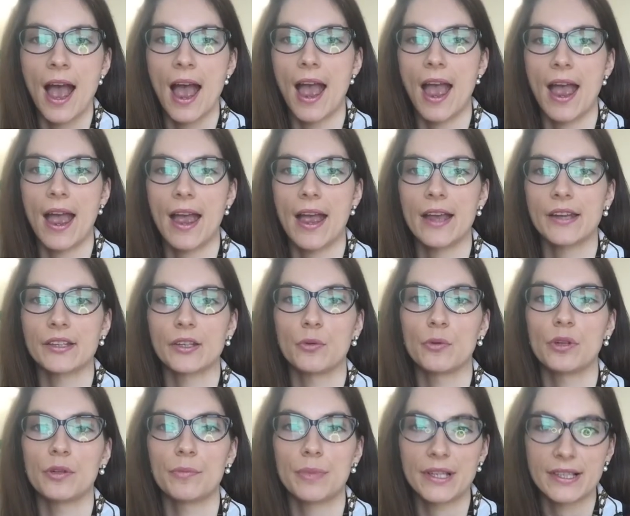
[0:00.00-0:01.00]
and it
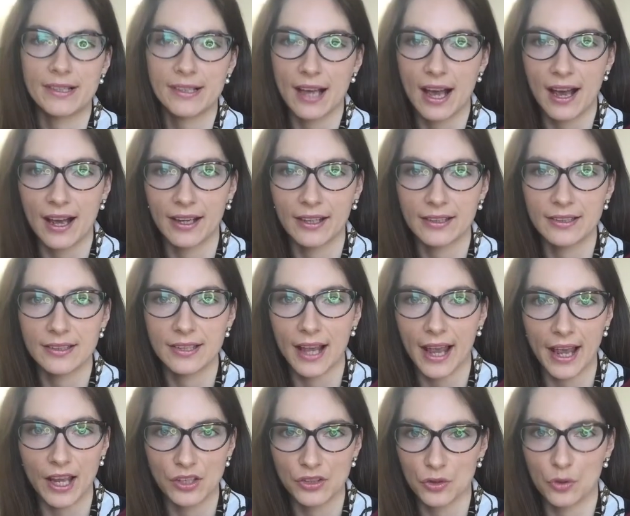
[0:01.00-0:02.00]
will be signed
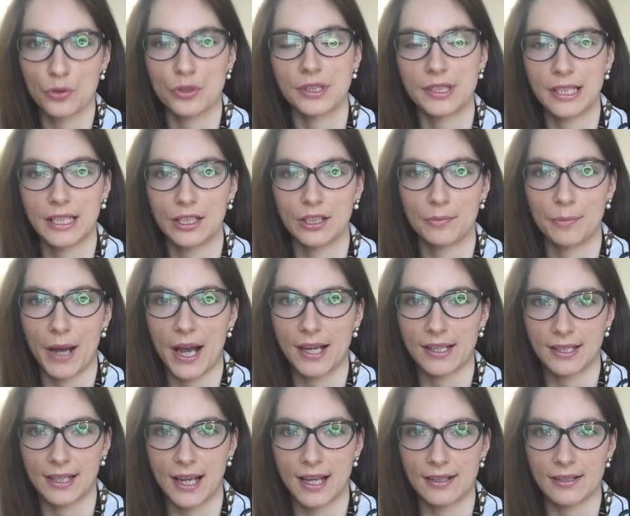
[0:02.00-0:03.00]
and or sealed by
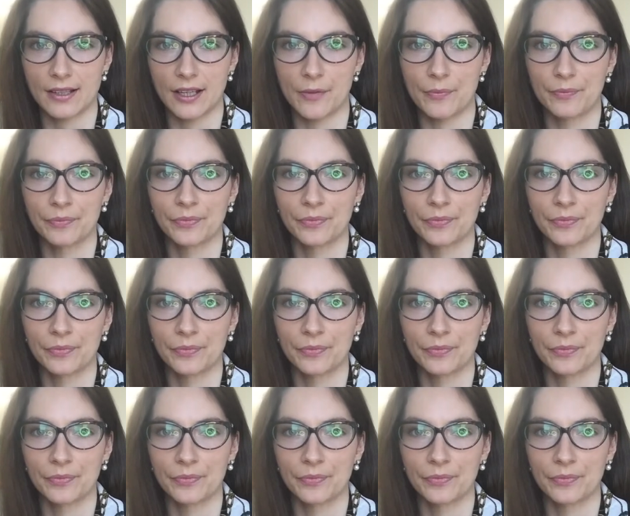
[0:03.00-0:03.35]
the lender.